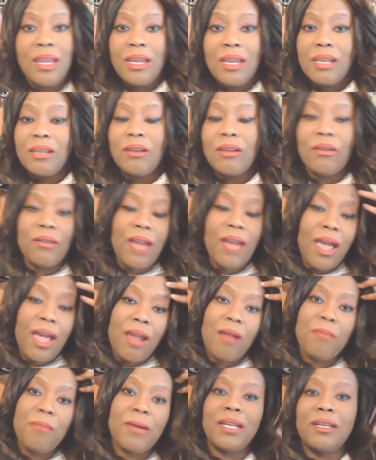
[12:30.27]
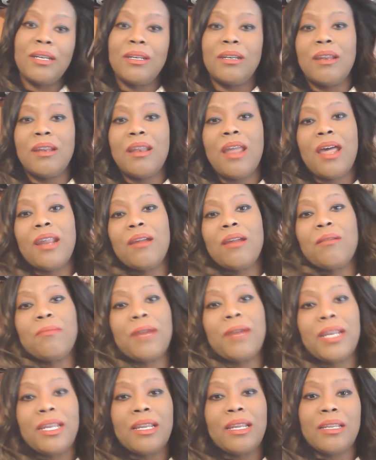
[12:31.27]
you know, not
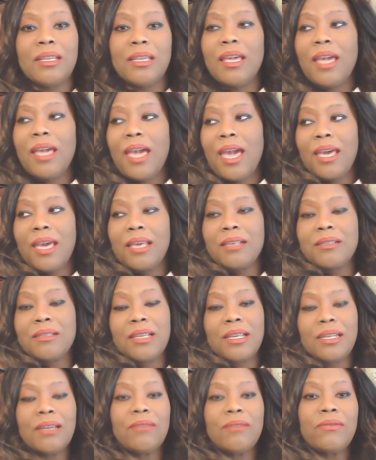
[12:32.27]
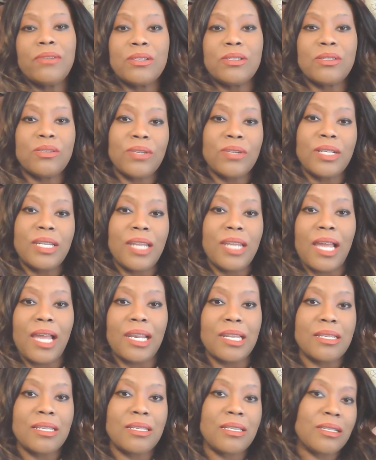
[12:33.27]
everybody has that level of street
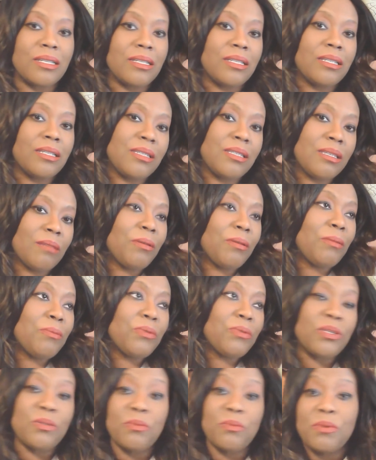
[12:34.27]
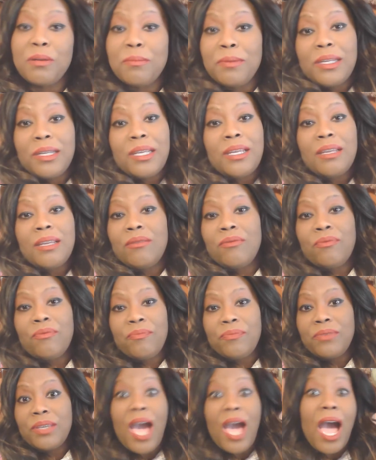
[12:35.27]
knowledge, and some people just want to believe
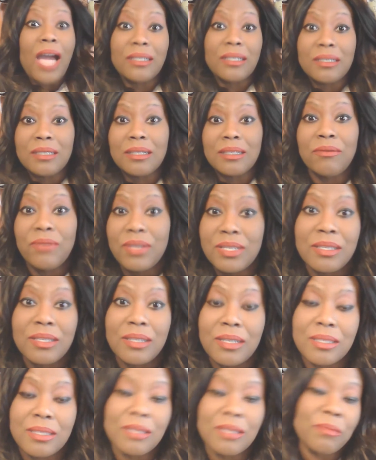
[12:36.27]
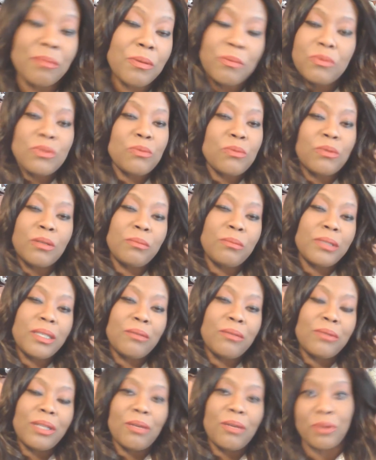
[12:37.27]
cognitive dissonance. Some people just want to believe
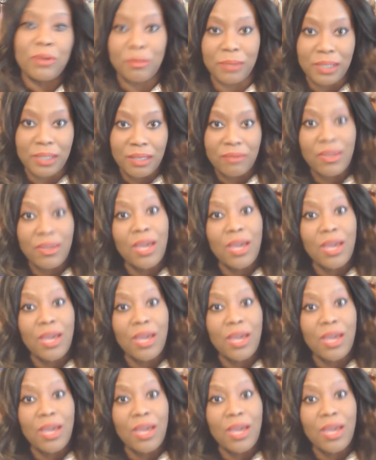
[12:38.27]
what they want to believe.